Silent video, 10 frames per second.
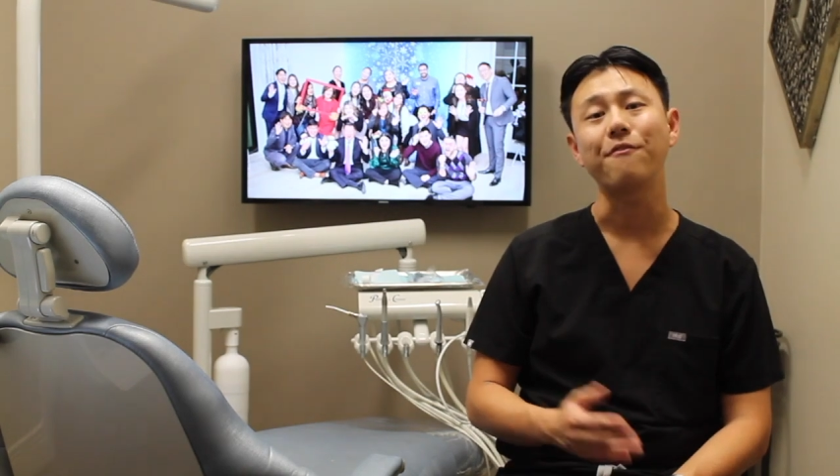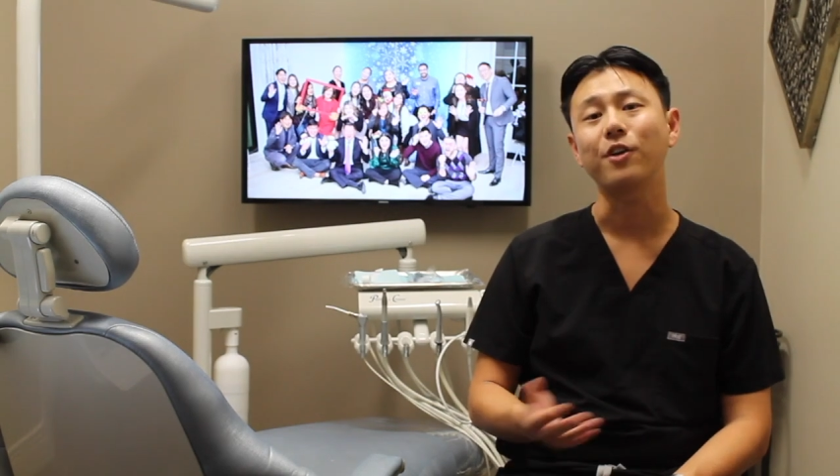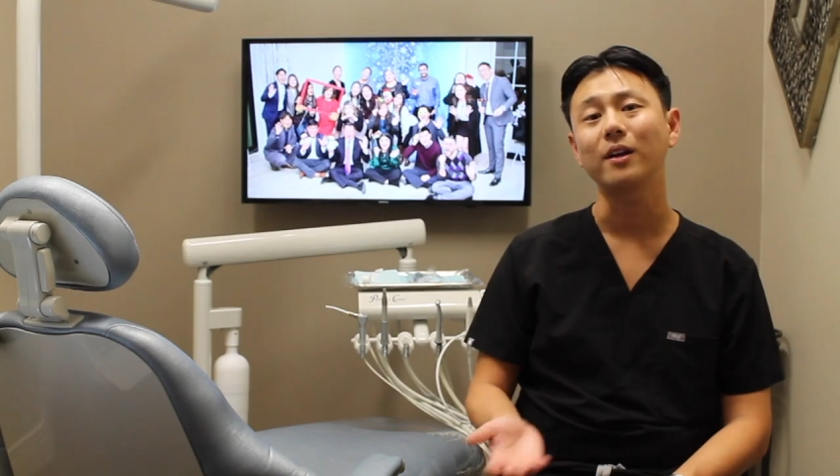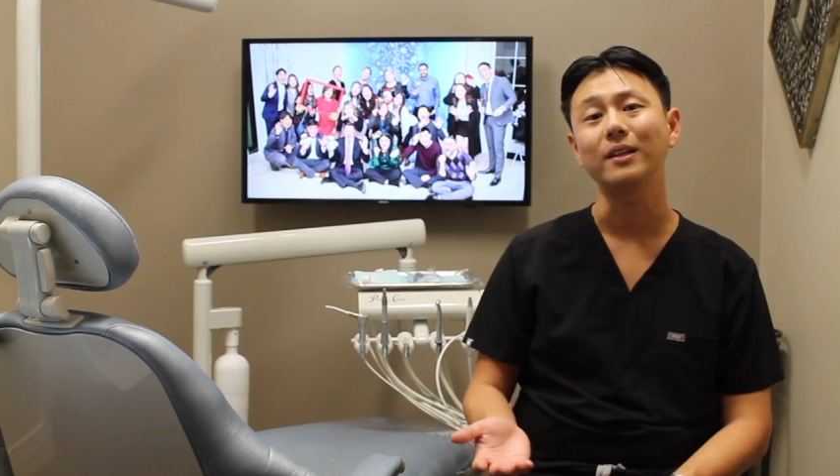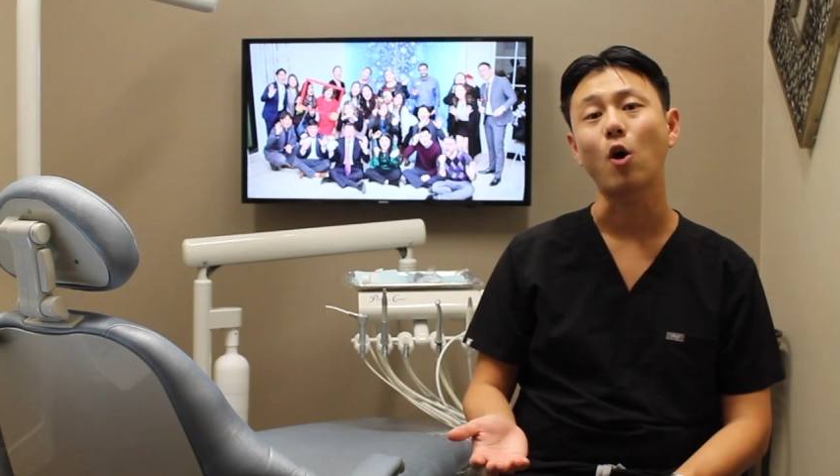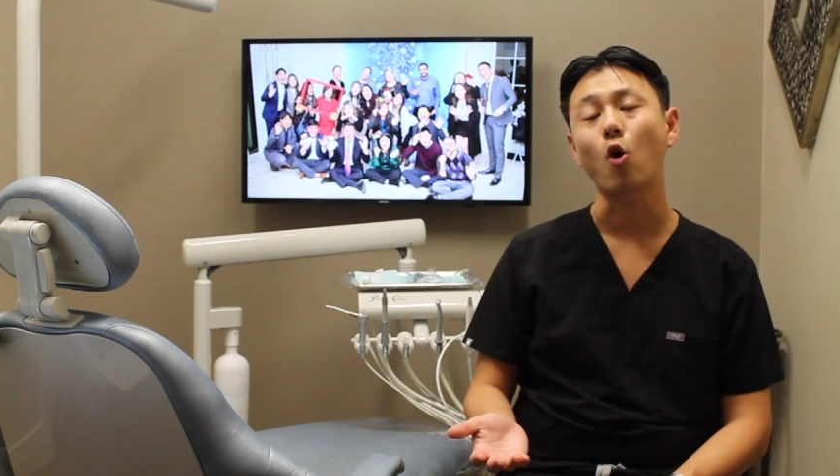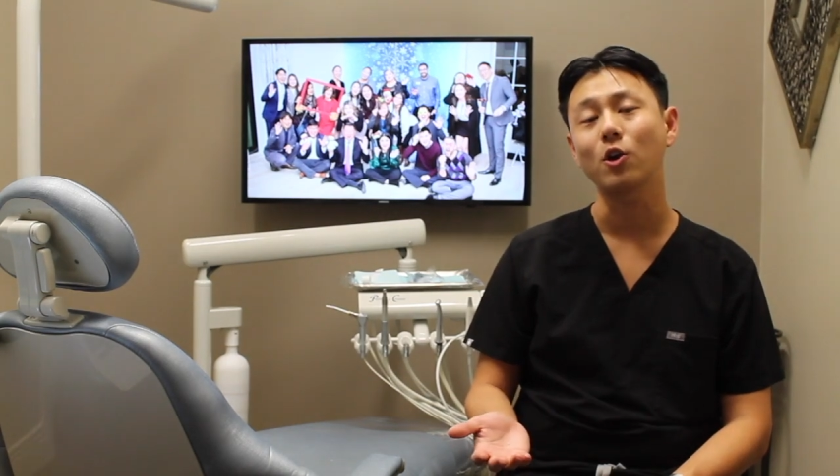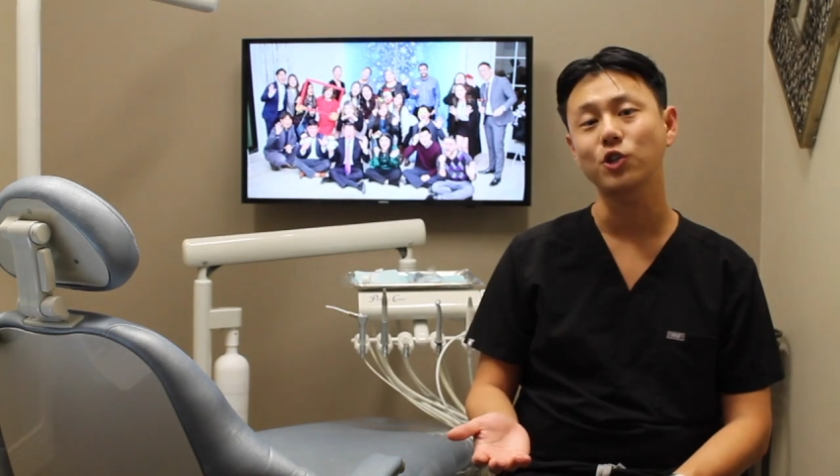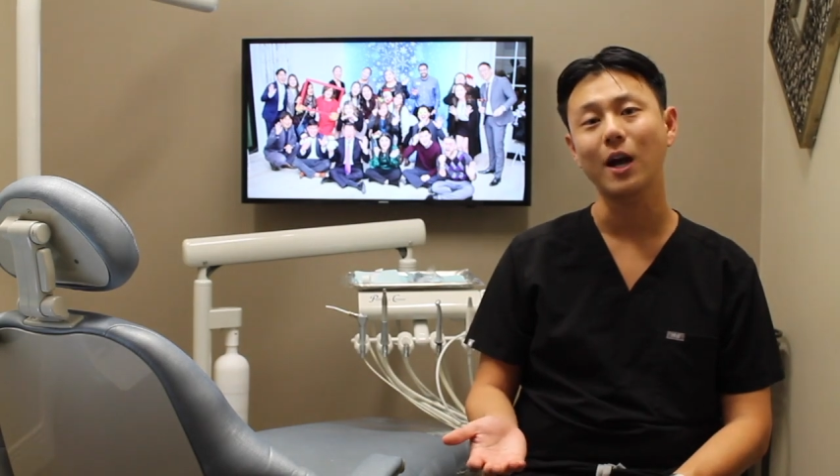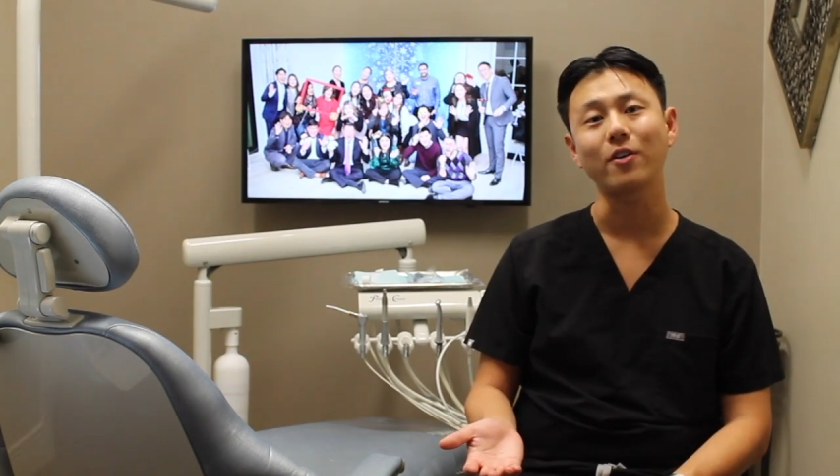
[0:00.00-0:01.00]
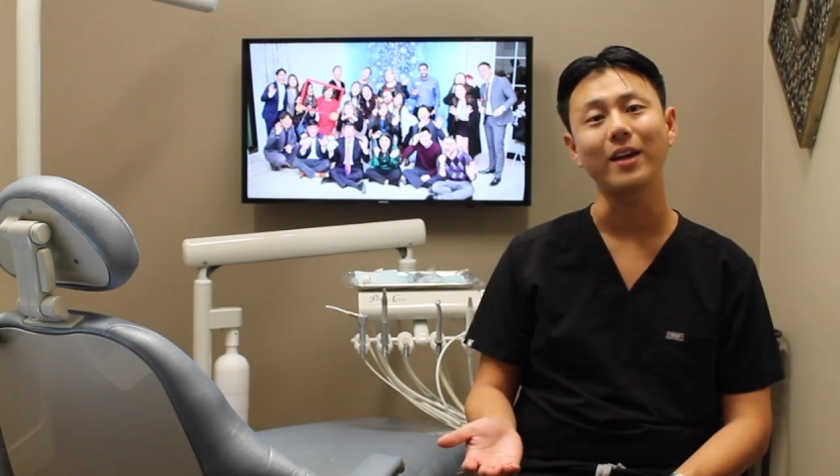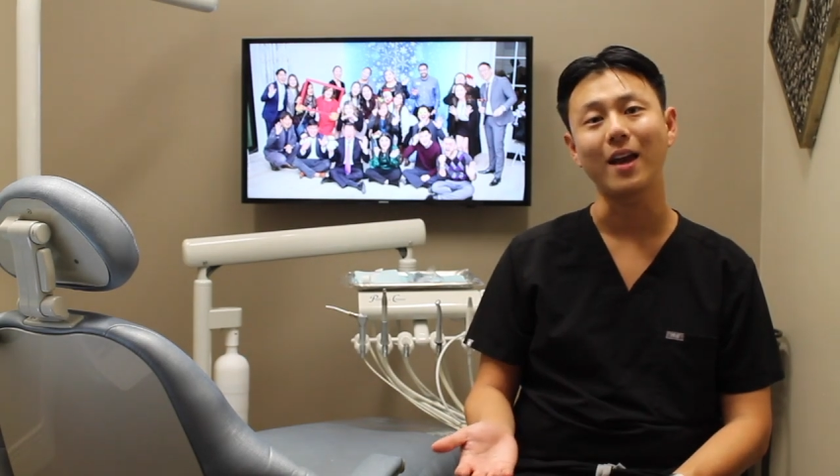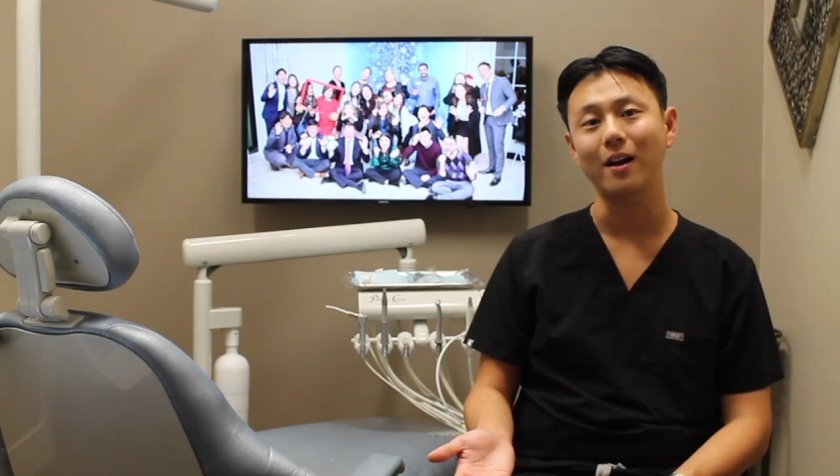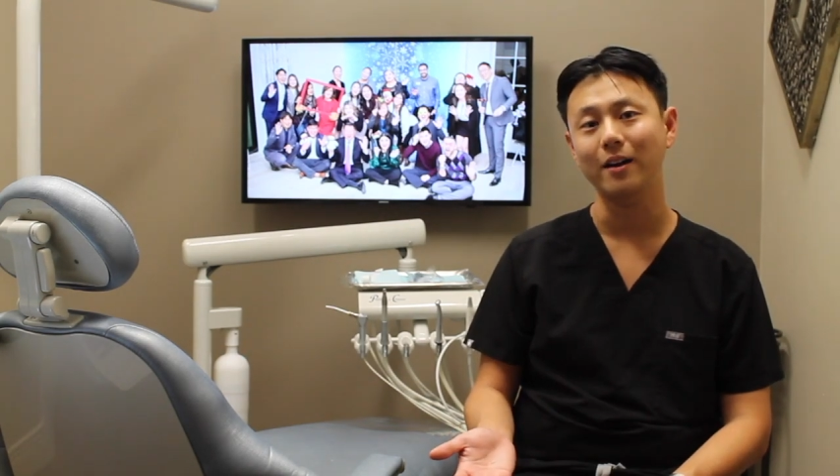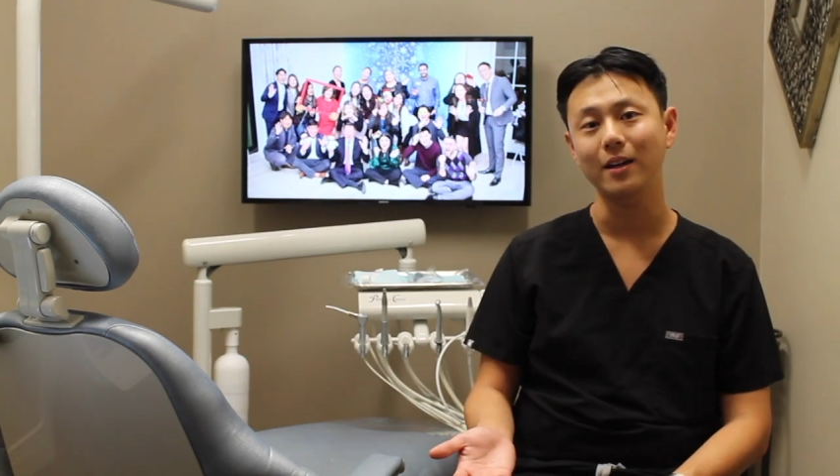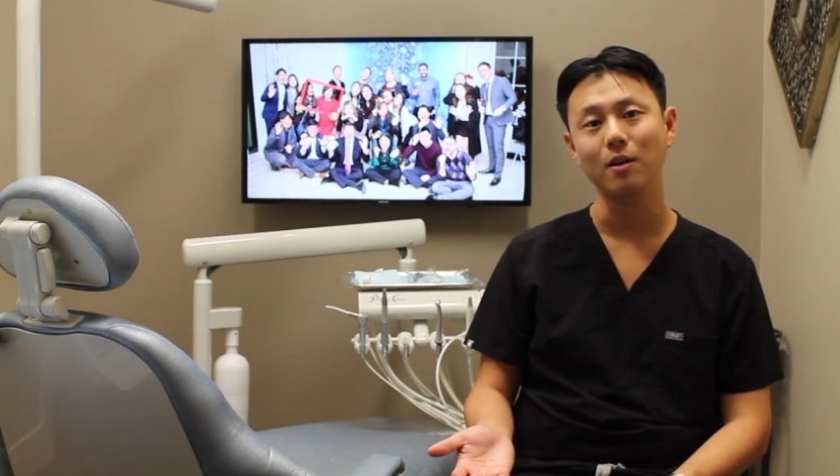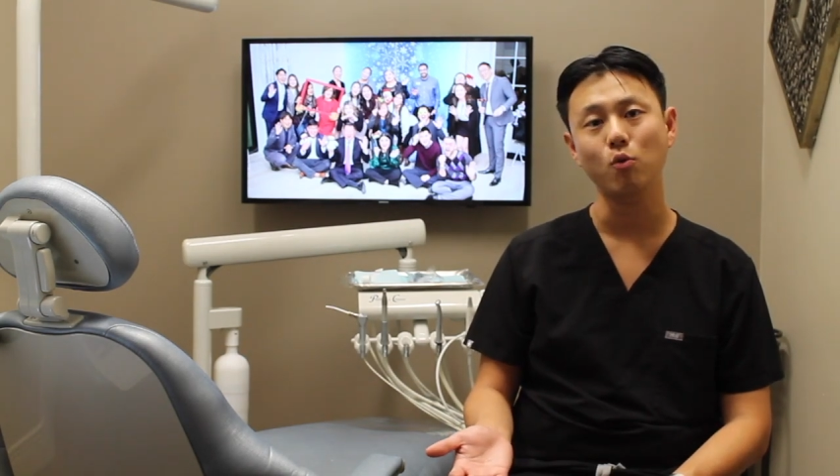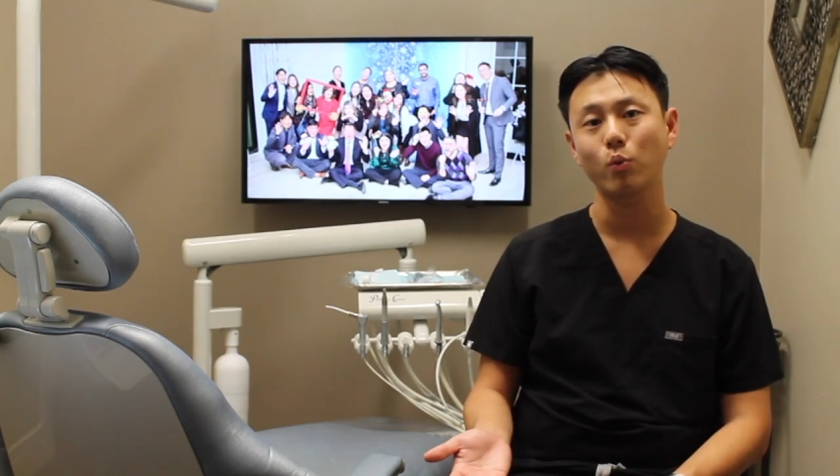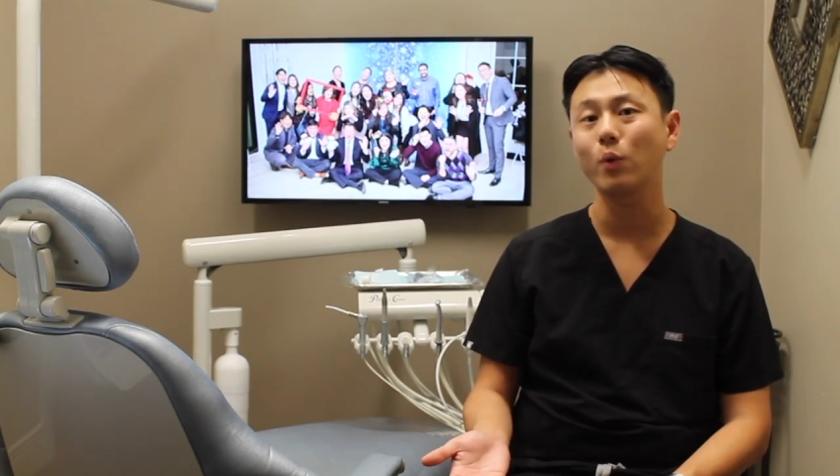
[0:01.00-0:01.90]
If you're in the Orange County area,